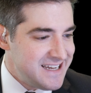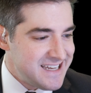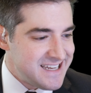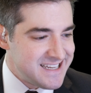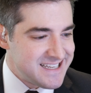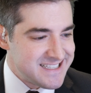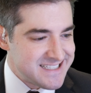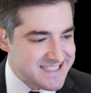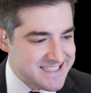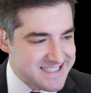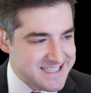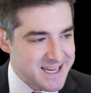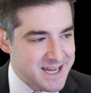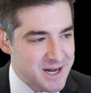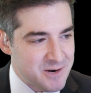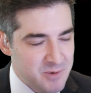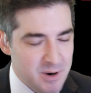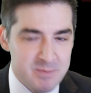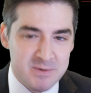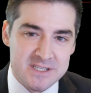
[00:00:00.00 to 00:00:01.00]
is
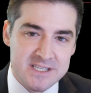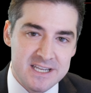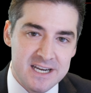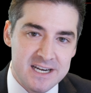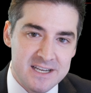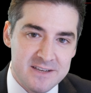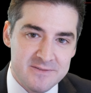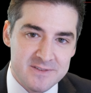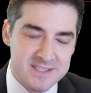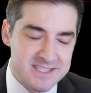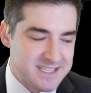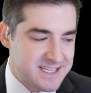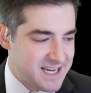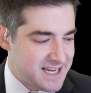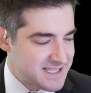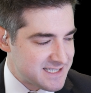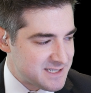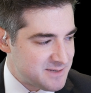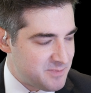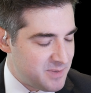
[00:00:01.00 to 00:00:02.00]
Representative
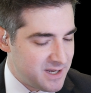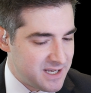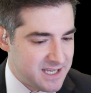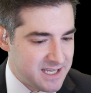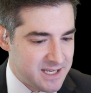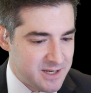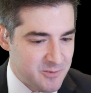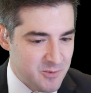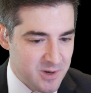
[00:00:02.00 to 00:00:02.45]
Scott Cepicky.